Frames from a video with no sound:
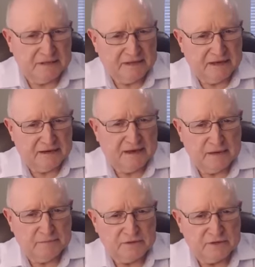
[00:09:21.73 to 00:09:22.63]
in that
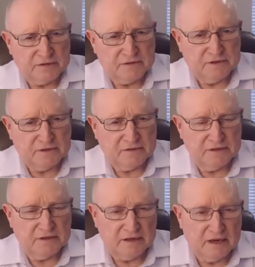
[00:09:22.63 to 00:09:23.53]
camp that says
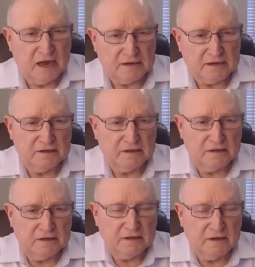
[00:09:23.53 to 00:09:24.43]
you got
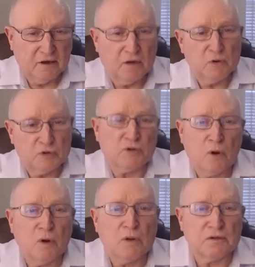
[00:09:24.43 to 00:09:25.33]
almost
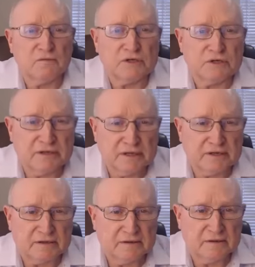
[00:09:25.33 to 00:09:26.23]
all of what you needed.